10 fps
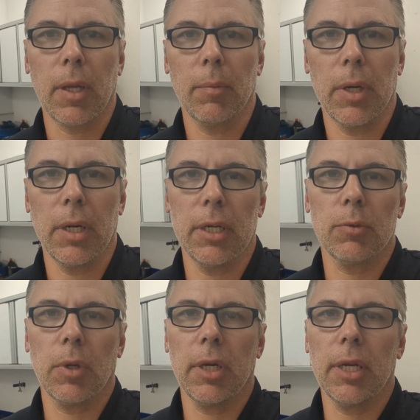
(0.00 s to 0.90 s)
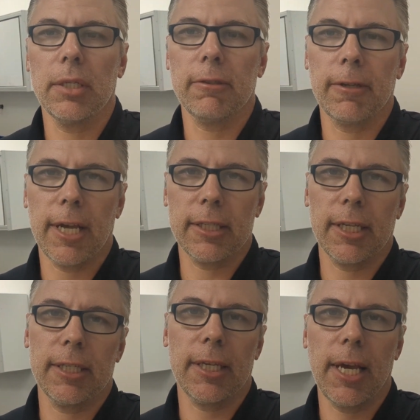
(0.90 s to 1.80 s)
But it is what it is, as
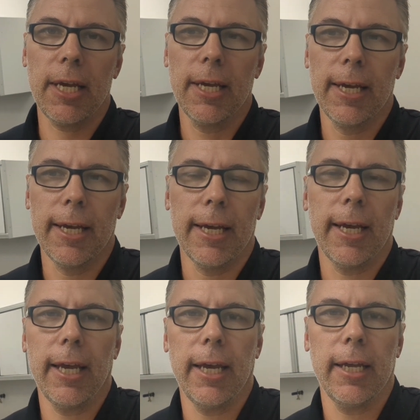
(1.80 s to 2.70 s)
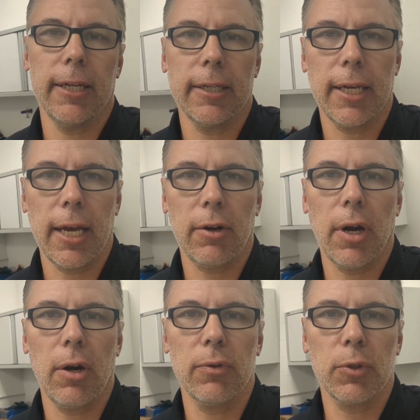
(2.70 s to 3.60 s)
they say, and you can't
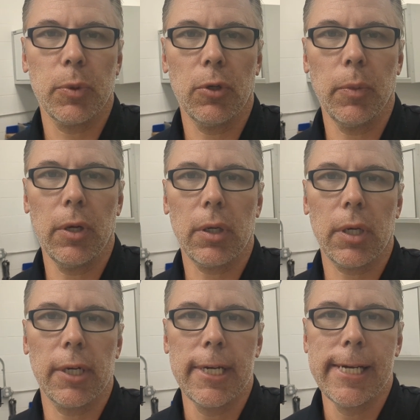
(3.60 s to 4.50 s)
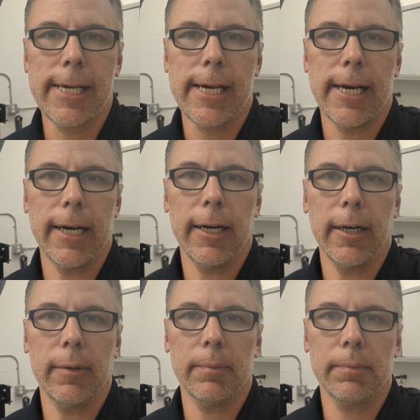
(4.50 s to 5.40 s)
cry over spilt milk.
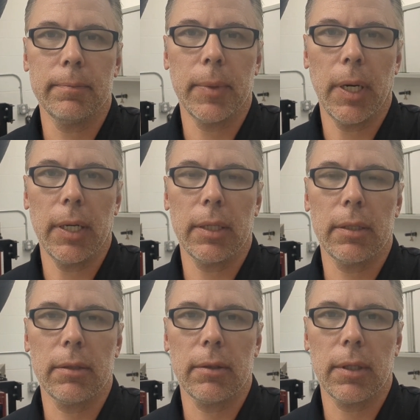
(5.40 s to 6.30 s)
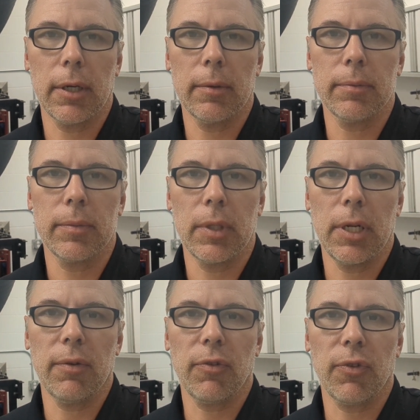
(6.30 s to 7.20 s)
But you
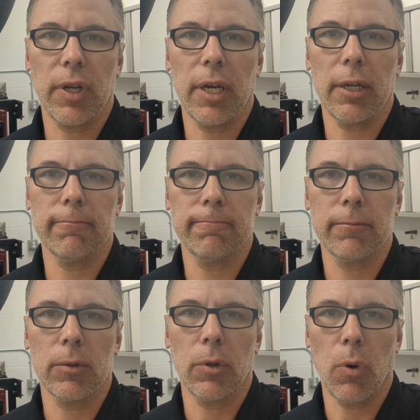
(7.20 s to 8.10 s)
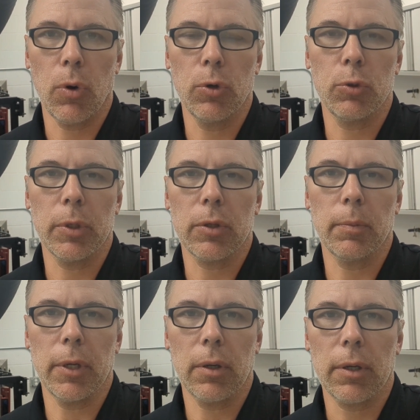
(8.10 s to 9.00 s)
never forget or who spilt the
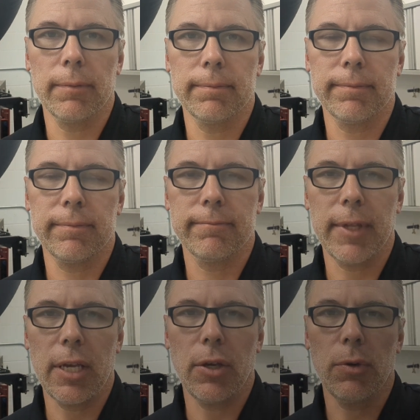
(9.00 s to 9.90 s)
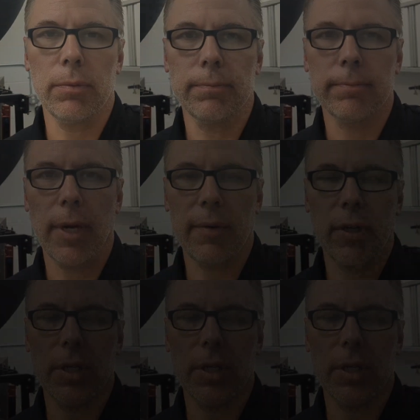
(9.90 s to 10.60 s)
milk. Thank you. Have a